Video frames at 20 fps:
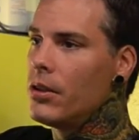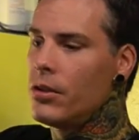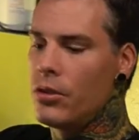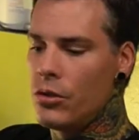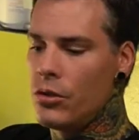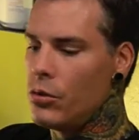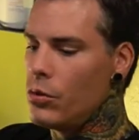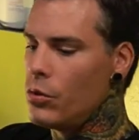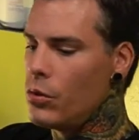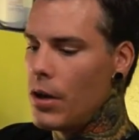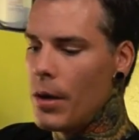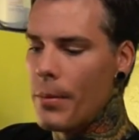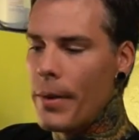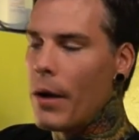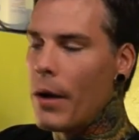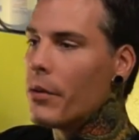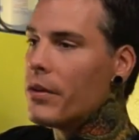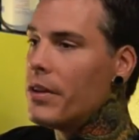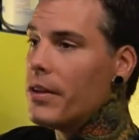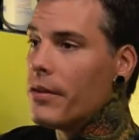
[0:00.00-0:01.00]
to coming
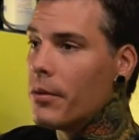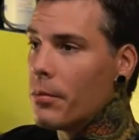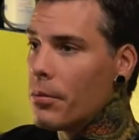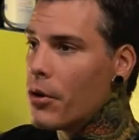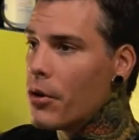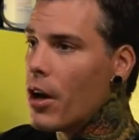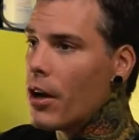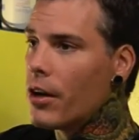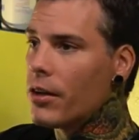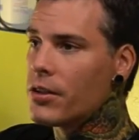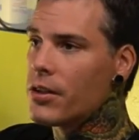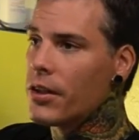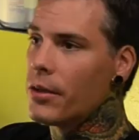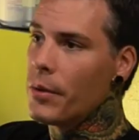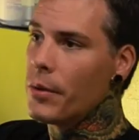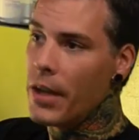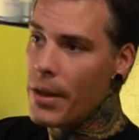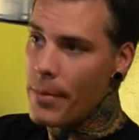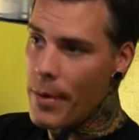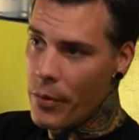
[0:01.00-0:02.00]
out with different products, like
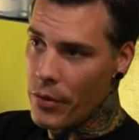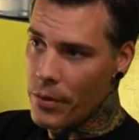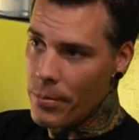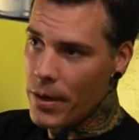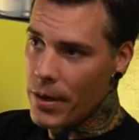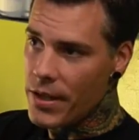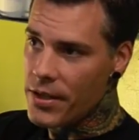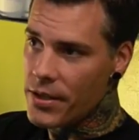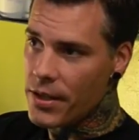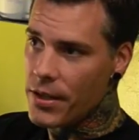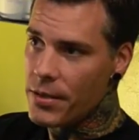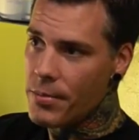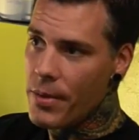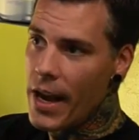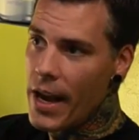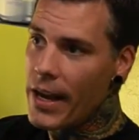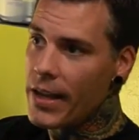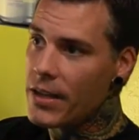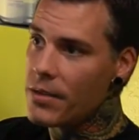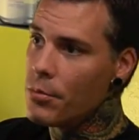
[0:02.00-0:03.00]
we came out with the Pine Size
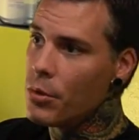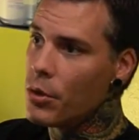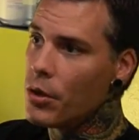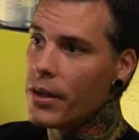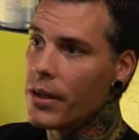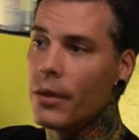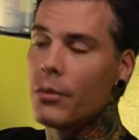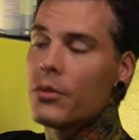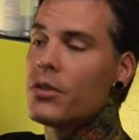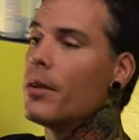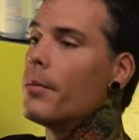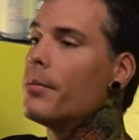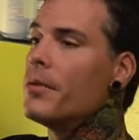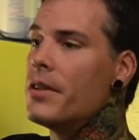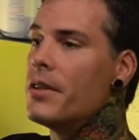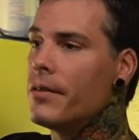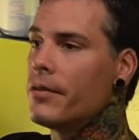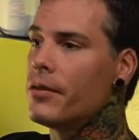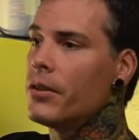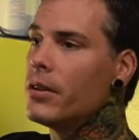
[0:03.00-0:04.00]
Paintings book, and that was something
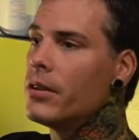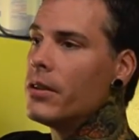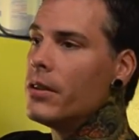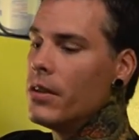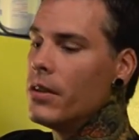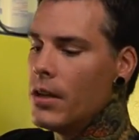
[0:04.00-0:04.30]
different,